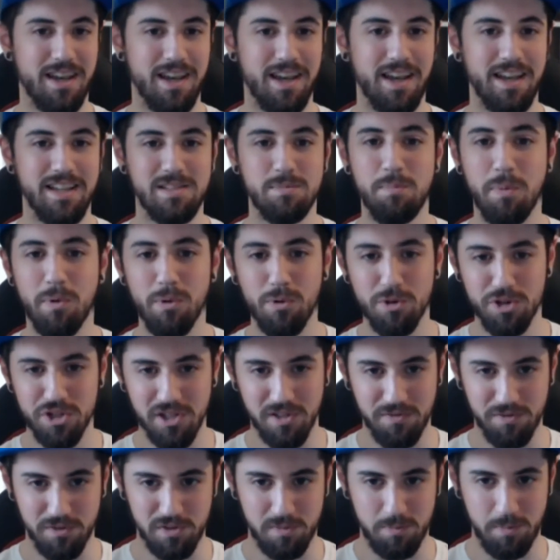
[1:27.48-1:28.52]
it's bullshit
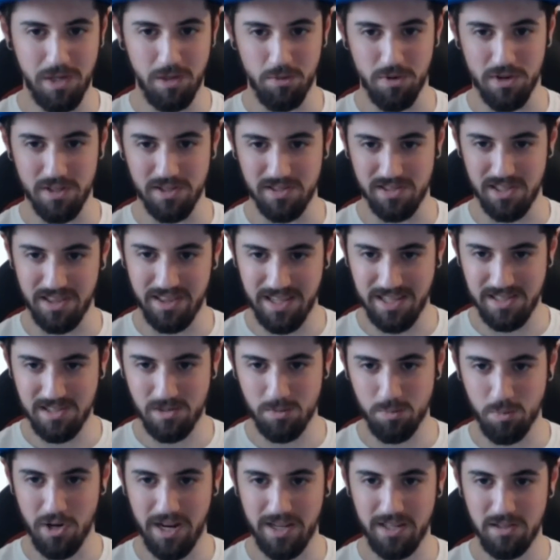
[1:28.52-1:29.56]
for speedruns, and that's
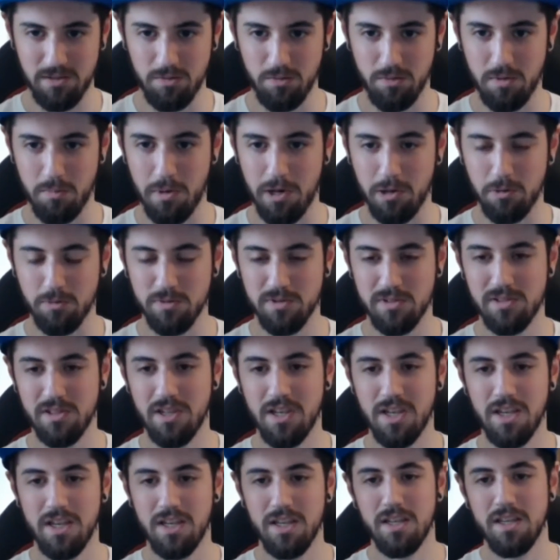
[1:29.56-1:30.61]
what I do the most.
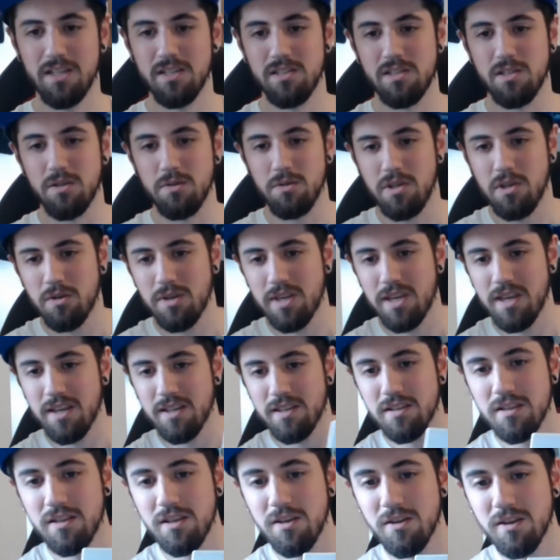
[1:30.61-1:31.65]
So you
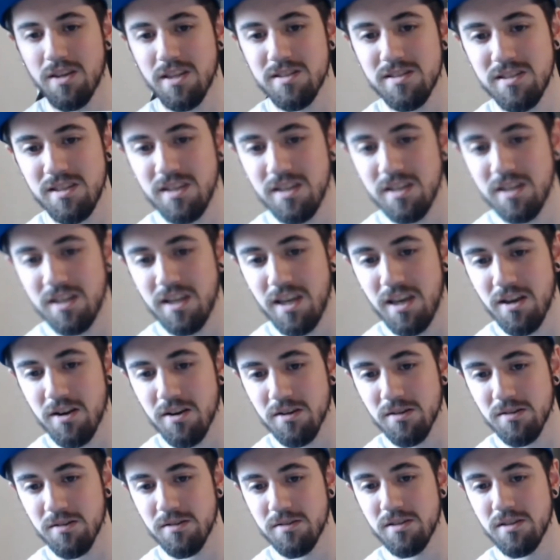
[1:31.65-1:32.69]
can see it
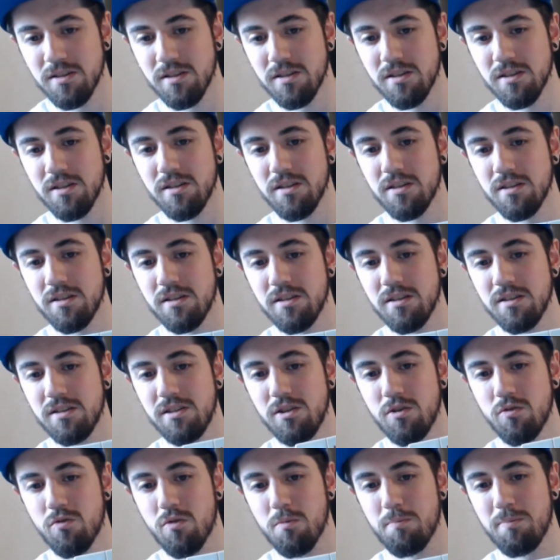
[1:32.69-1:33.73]
here.
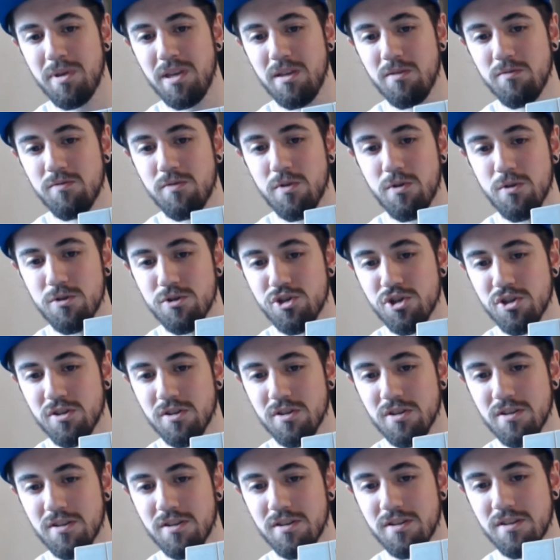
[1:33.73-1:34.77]
European version.